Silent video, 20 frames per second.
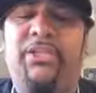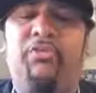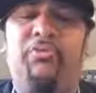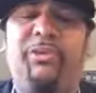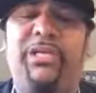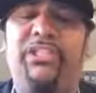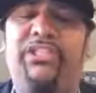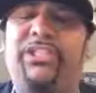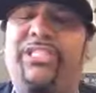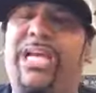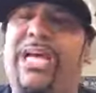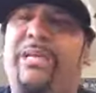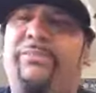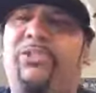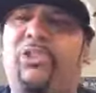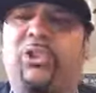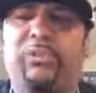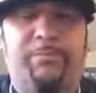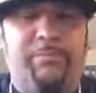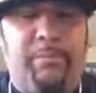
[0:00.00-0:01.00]
three-time
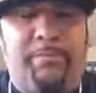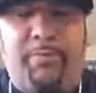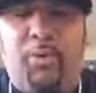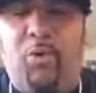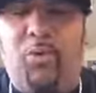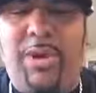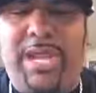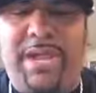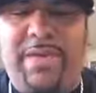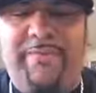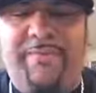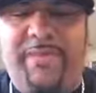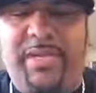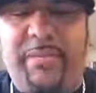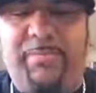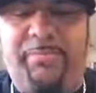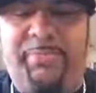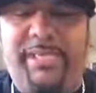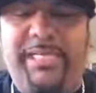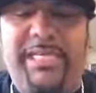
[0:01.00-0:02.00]
Super Bowl
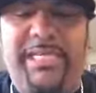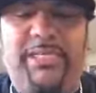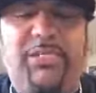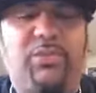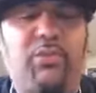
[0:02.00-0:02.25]
MVP,